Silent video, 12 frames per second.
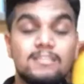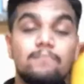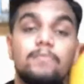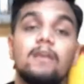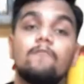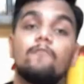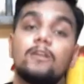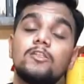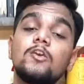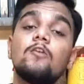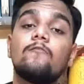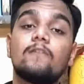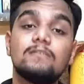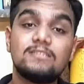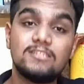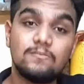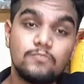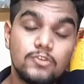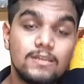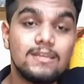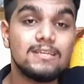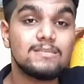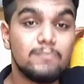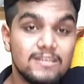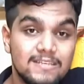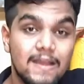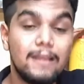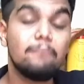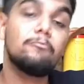something worthy of consumption is basically